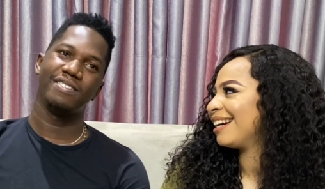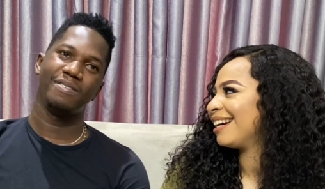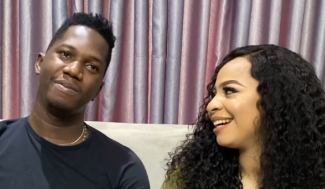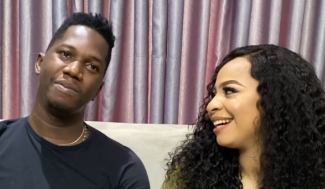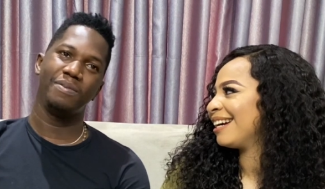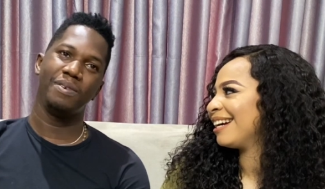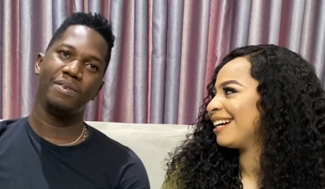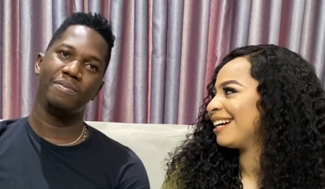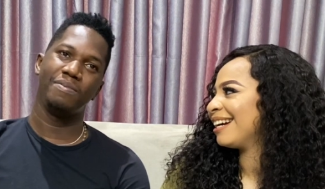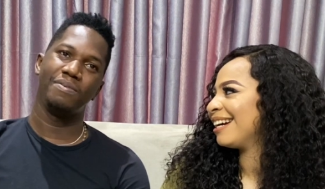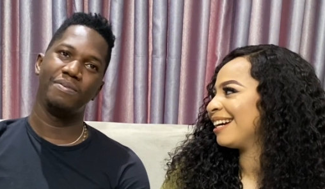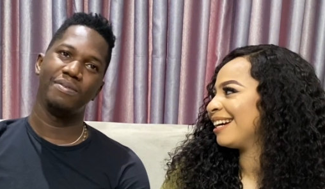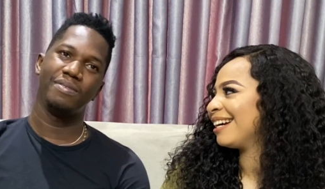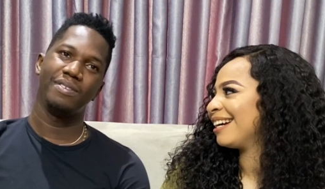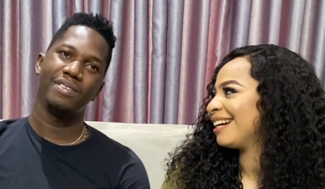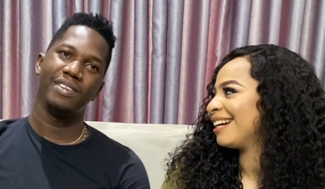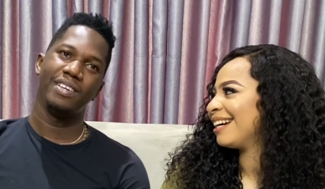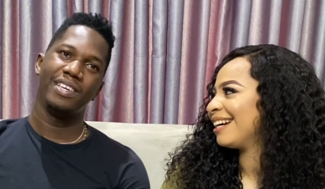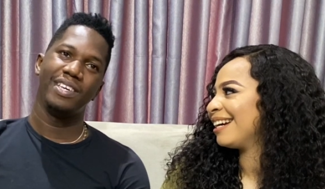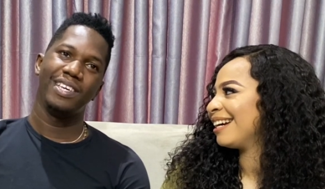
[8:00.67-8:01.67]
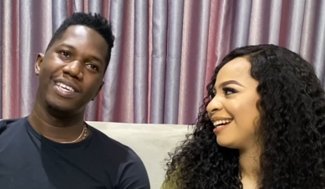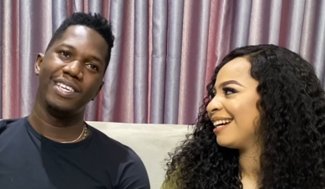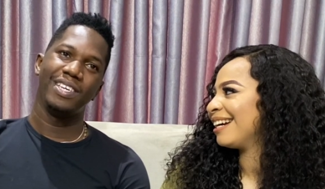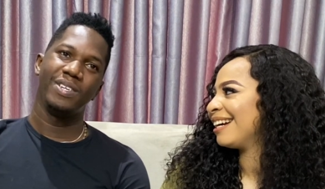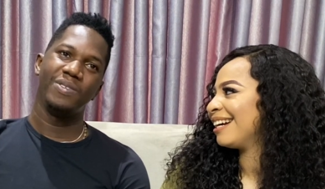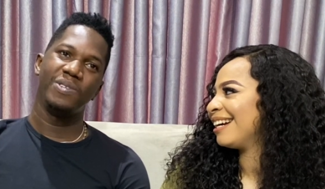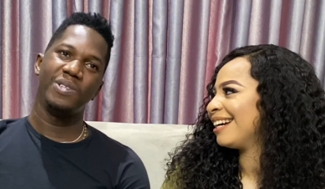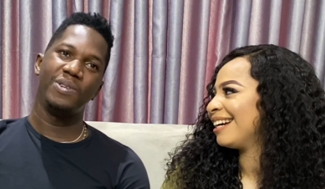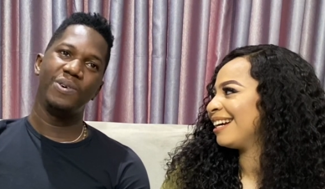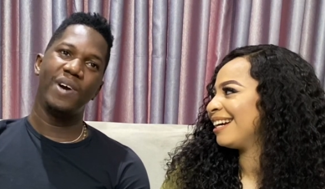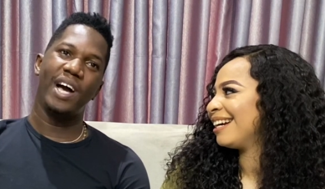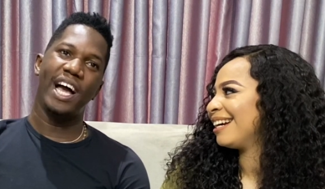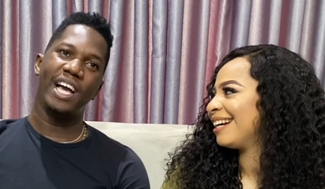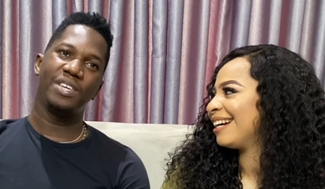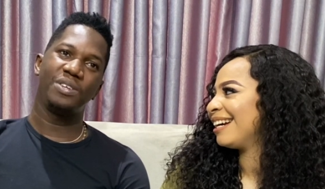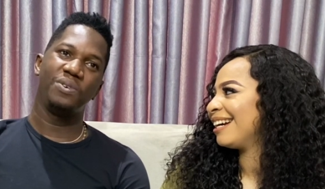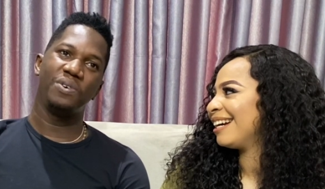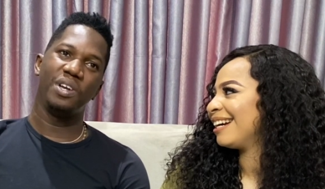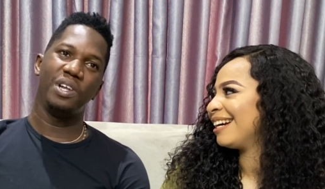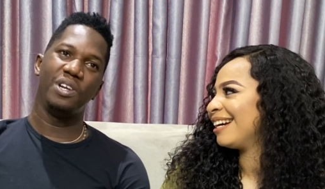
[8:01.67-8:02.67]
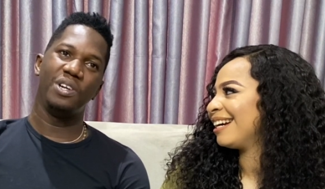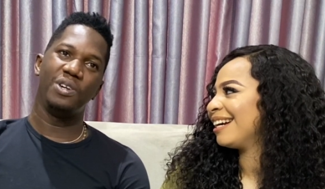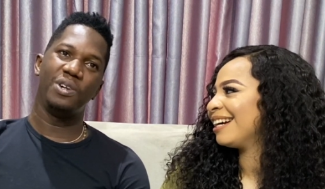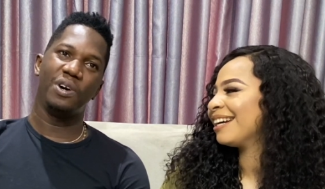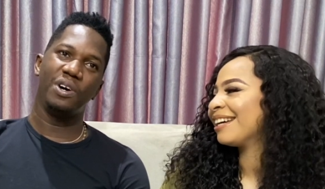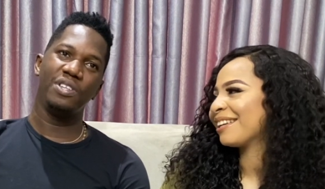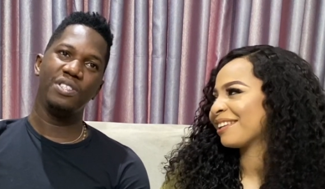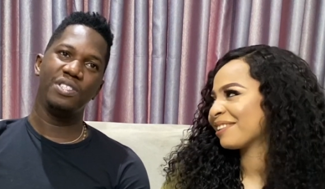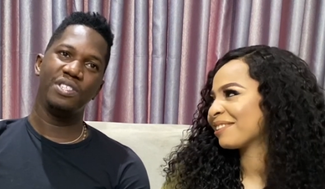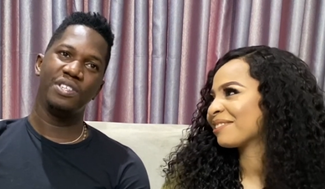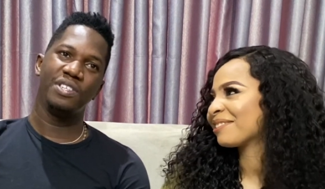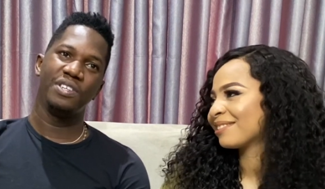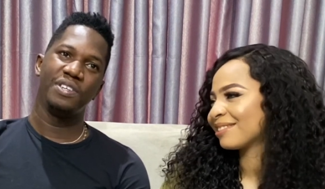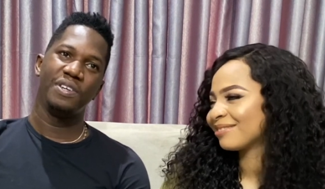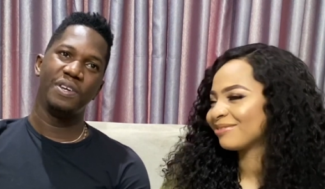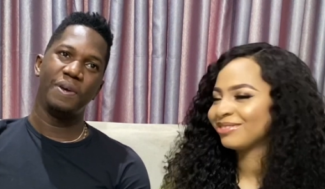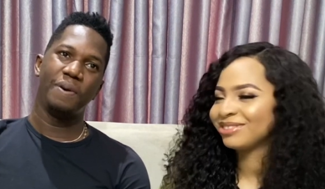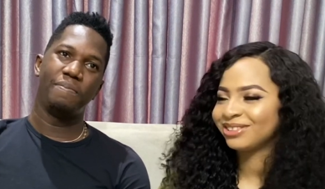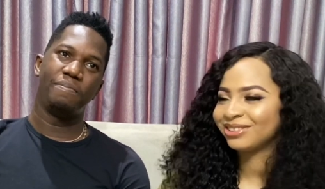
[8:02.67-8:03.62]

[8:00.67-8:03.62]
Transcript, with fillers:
Speaker 1: babe, we don't argue a lot, mm,